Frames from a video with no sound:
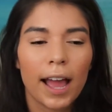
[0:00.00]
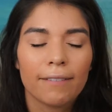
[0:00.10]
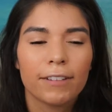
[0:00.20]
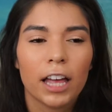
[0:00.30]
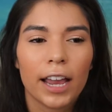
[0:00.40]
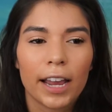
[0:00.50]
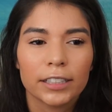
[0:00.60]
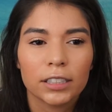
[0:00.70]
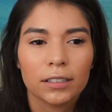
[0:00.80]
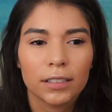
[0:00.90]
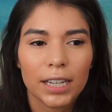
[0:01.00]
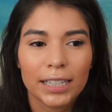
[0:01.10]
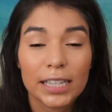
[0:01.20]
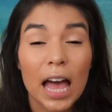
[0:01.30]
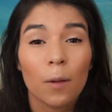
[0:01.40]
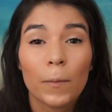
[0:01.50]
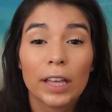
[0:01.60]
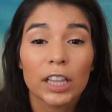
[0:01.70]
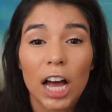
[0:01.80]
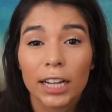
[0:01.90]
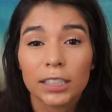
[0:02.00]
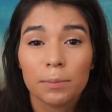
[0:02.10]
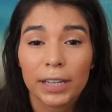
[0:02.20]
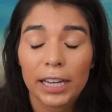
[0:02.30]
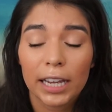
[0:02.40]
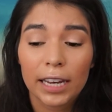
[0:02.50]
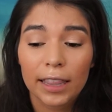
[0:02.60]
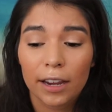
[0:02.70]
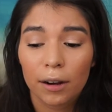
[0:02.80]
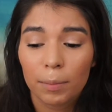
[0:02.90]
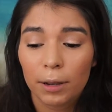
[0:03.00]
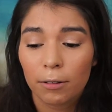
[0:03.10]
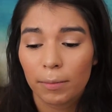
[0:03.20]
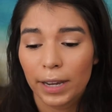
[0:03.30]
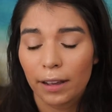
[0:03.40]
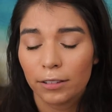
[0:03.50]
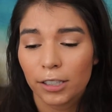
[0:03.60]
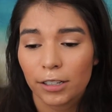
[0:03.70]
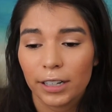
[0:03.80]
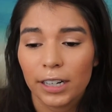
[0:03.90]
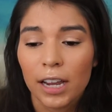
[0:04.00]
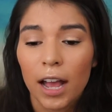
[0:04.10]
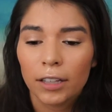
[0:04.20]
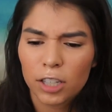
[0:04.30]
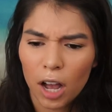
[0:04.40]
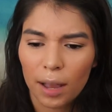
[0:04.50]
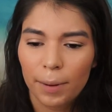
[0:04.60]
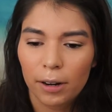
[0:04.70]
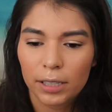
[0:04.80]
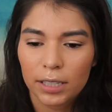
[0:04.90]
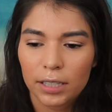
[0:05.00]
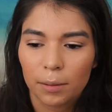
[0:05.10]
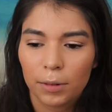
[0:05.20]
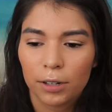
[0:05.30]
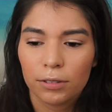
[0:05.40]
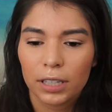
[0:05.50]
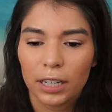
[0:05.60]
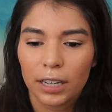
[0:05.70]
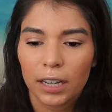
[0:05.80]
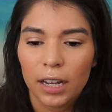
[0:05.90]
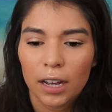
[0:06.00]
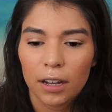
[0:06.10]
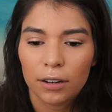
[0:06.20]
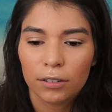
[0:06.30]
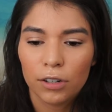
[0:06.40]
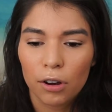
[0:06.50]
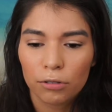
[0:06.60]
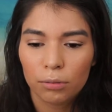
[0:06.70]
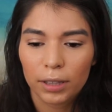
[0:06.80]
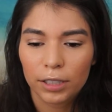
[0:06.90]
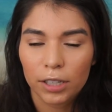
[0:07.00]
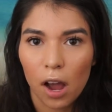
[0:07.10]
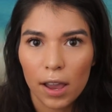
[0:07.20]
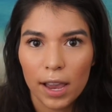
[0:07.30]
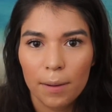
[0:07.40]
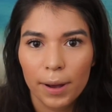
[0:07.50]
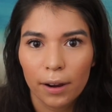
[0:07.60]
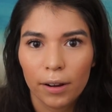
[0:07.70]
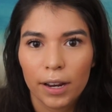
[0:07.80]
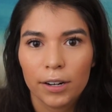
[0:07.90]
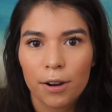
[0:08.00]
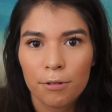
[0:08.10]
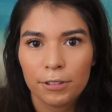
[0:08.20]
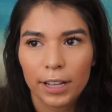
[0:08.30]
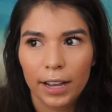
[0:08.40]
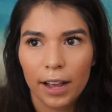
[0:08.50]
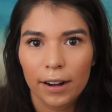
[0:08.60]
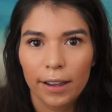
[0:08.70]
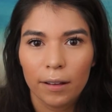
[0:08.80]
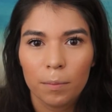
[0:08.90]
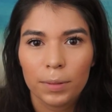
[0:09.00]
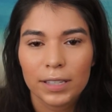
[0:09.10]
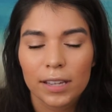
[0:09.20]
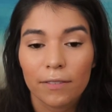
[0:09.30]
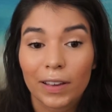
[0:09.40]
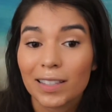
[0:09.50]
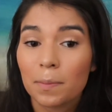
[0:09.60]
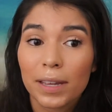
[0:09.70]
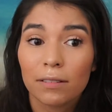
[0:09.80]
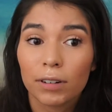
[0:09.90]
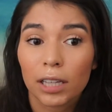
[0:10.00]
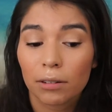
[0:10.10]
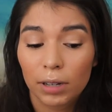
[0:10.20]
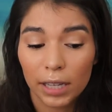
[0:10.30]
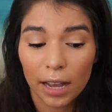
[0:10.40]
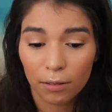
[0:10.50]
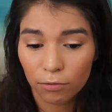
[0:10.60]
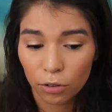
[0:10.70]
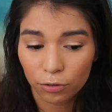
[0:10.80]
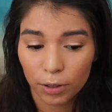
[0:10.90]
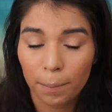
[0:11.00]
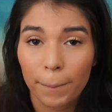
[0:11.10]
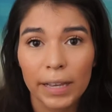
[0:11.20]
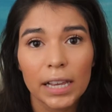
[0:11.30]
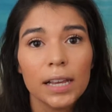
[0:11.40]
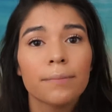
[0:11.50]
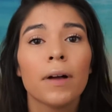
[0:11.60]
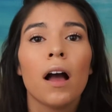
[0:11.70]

I feel like it's helped me a lot to be in therapy with my counselor and talk about it to someone who's like knows what they're talking about and knows like how to help and stuff. It's been really helpful for me.